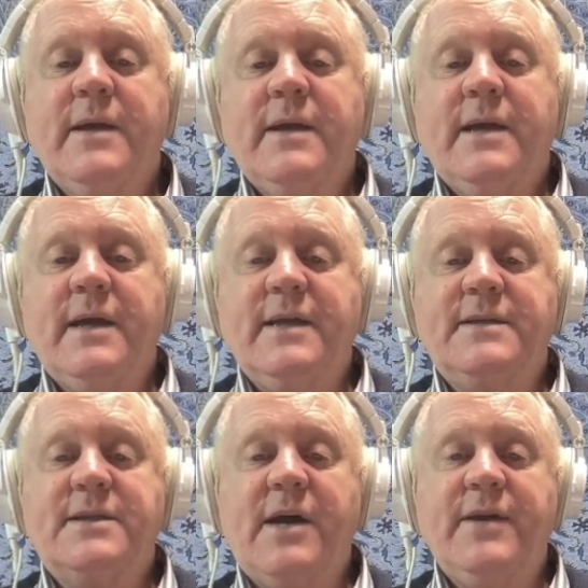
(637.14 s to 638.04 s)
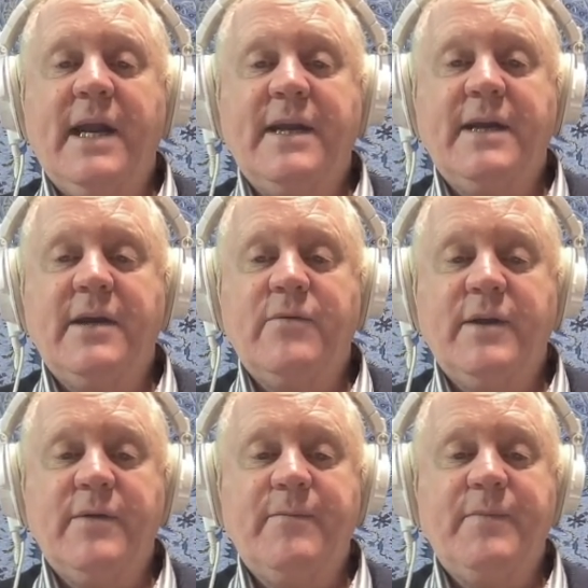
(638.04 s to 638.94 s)
It is tonality and
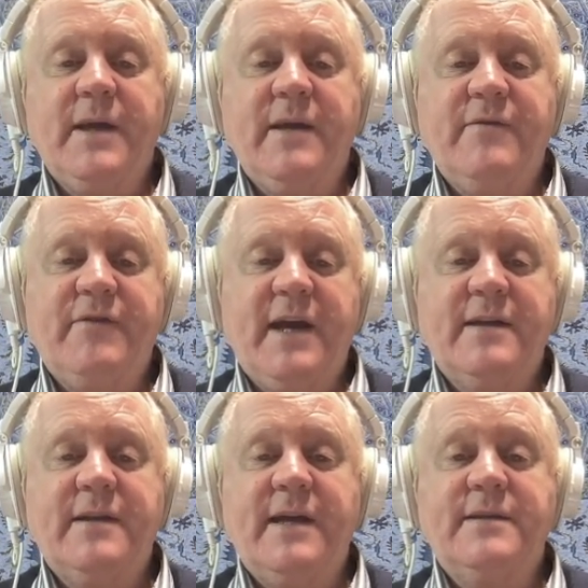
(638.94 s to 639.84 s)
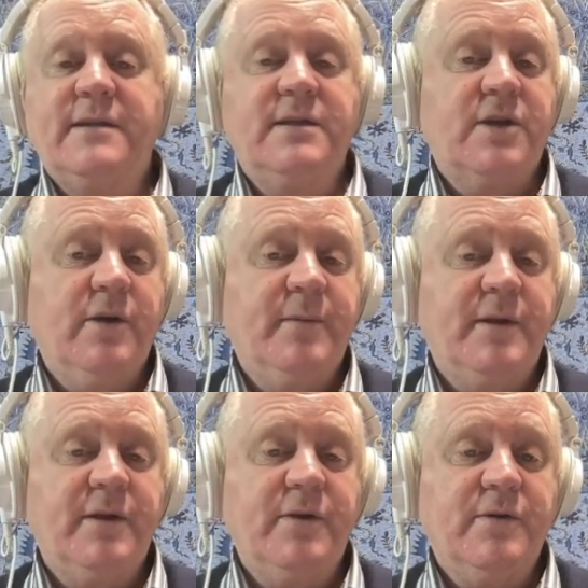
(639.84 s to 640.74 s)
rhythm, in fact, that determine
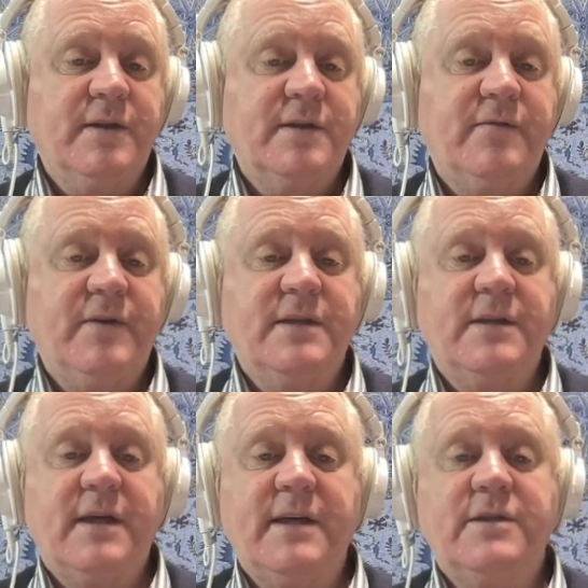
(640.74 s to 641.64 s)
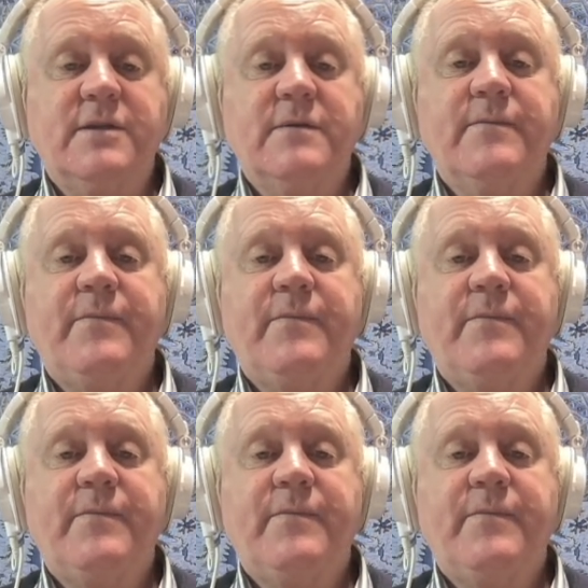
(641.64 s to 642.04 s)
the units of intonation.